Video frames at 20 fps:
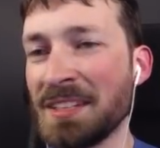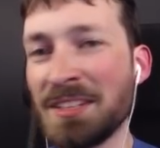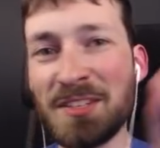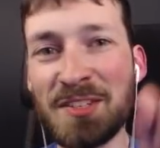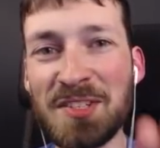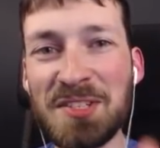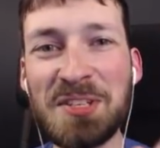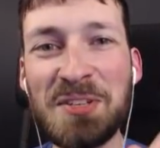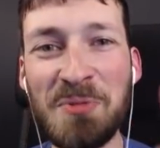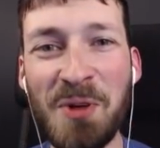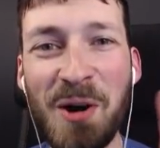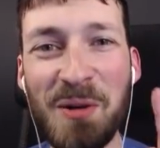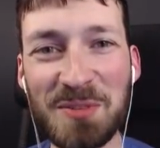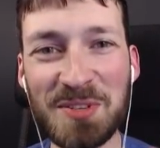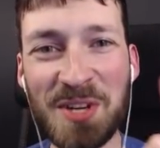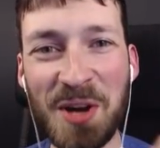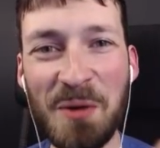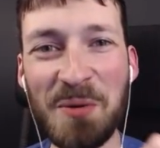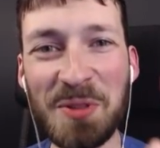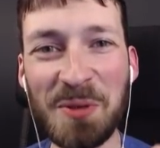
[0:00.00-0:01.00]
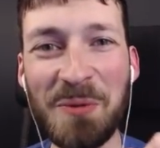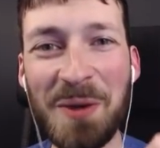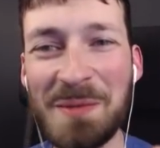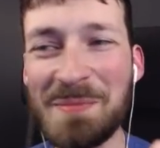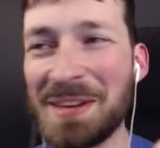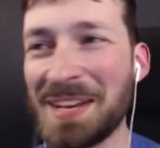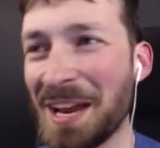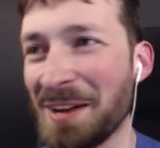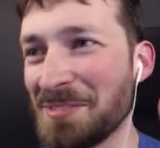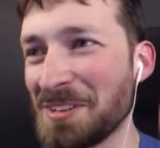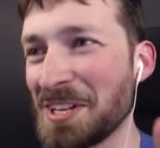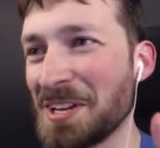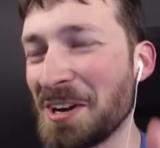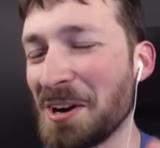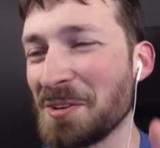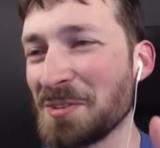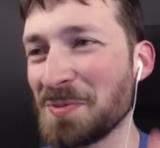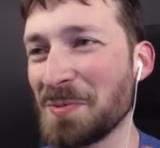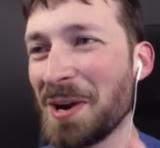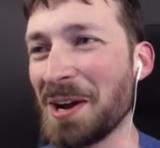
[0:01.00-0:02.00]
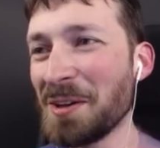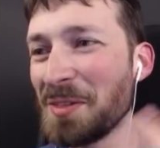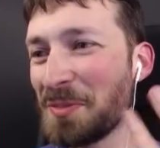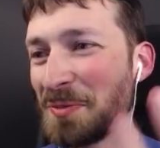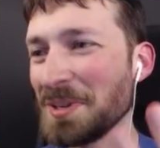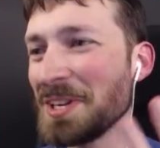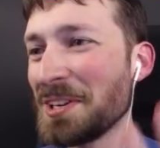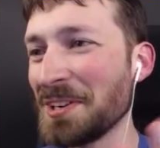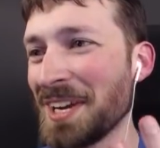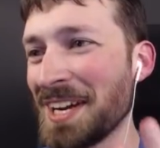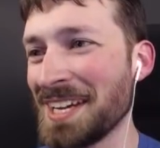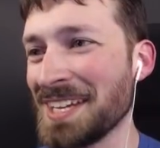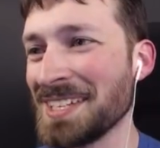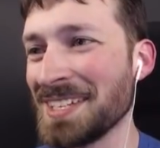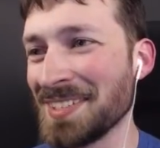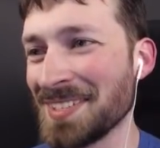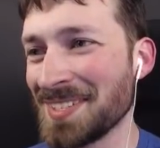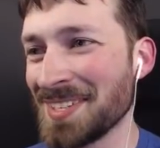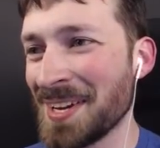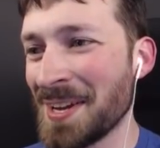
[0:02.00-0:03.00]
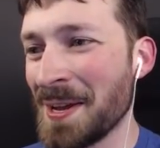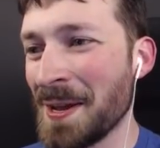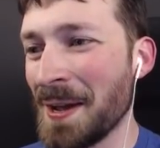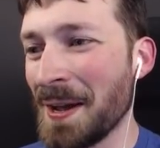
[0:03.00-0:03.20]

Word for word: You see, you always go with the women, everything goes well, three greens.